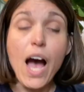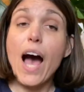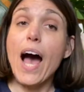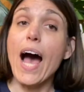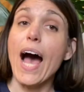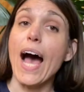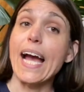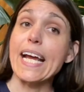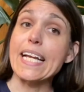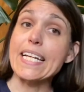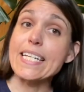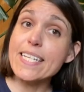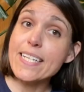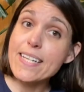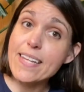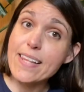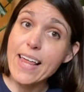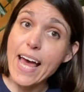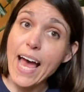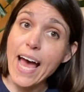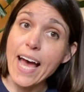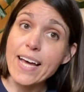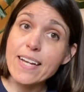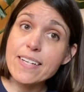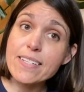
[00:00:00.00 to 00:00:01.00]
I did
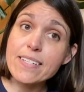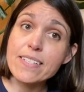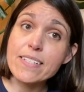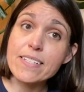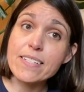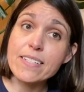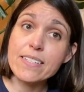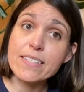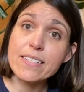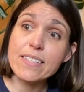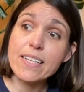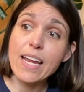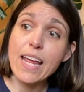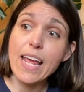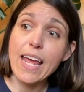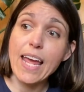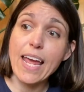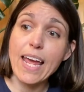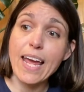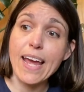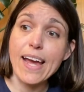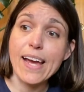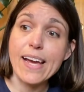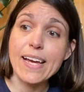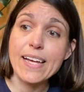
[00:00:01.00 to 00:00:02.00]
that,
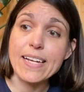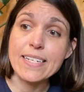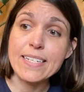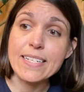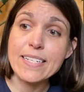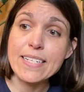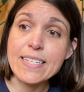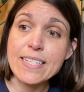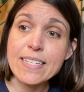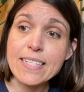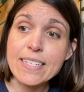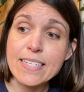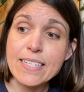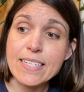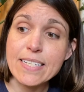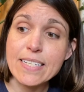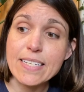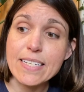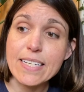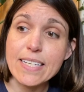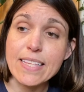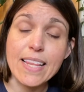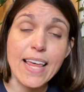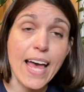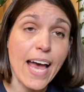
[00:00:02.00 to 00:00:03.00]
and
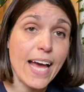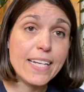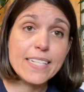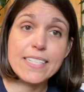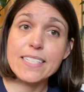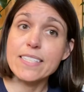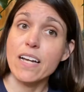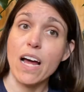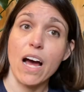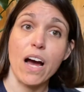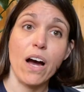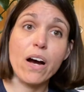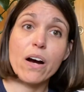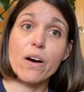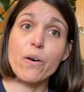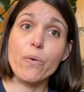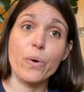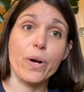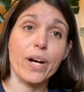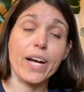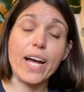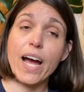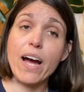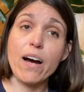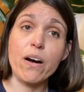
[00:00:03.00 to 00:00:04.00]
that did not
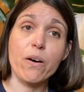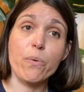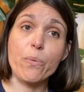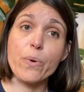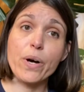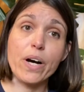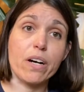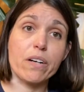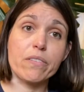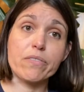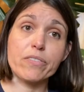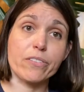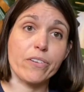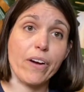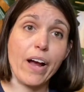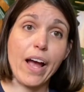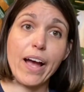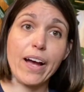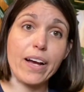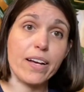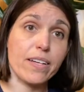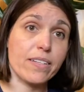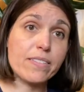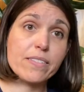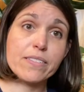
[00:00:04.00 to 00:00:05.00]
work out well for
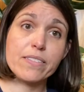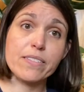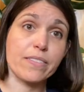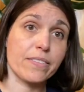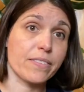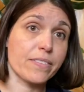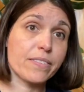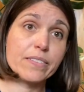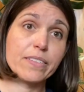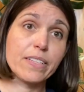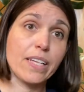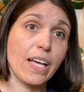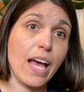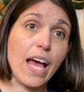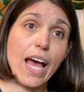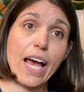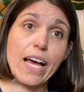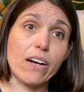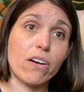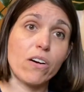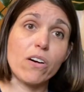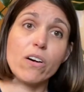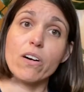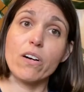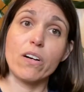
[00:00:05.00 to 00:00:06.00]
Rex at
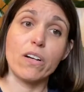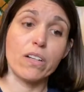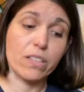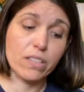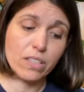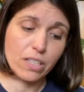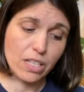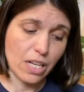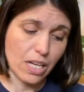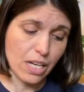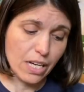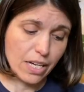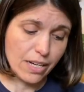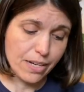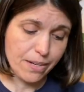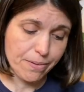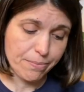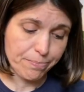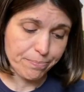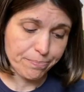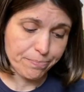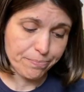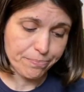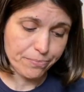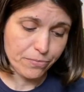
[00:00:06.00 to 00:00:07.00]
all.
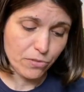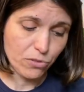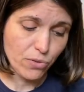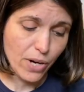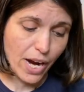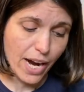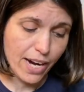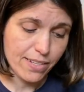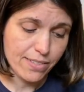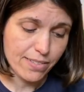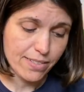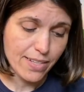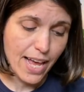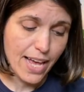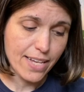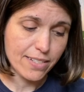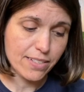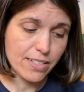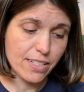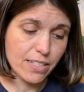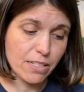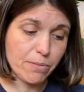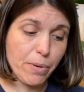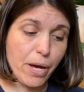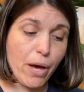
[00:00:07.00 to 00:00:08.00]
Rex
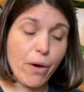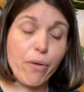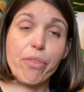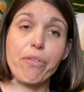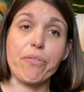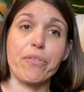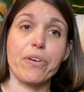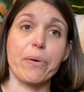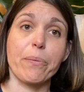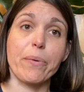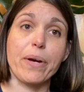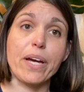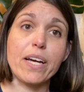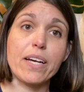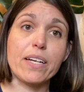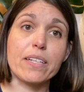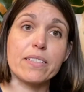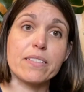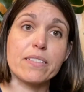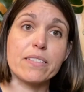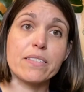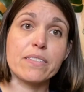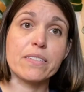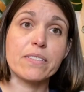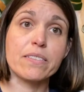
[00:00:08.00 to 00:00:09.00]
lasted about 3
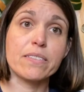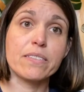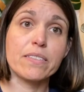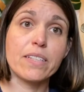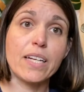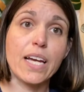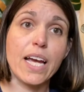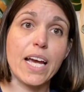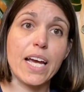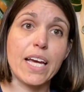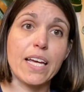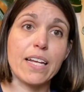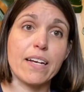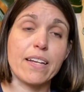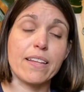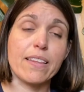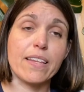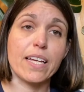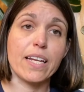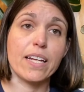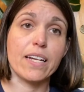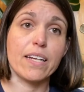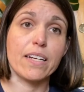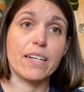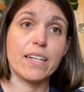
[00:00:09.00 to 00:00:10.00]
weeks, and
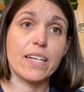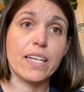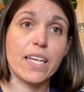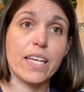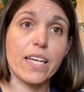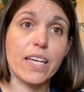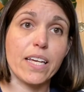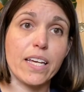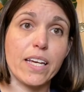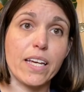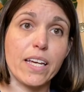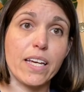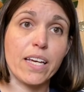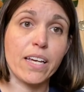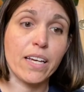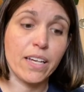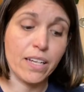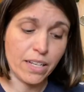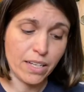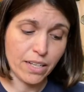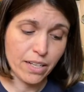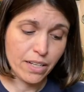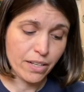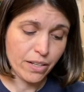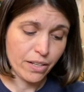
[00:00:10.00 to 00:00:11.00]
then he
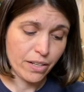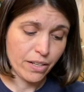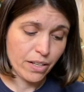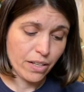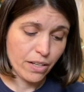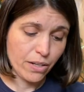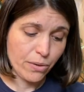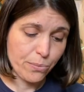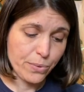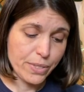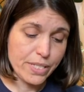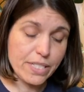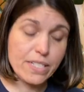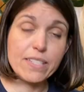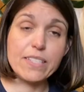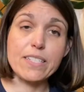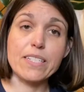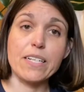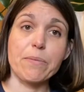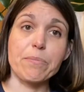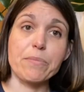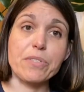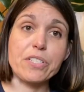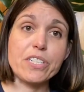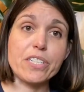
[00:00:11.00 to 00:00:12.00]
went to the
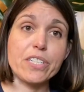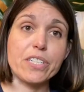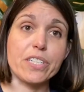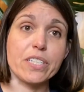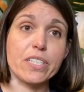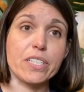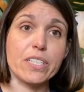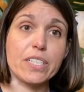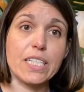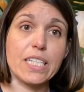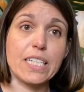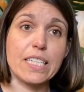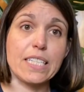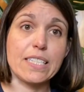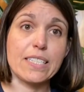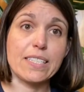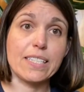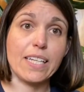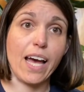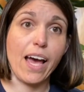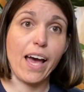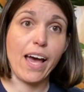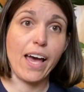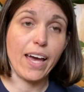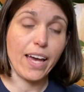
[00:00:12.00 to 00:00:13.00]
dumpster in the
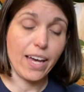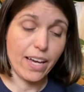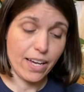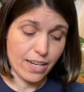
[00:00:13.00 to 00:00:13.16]
sky.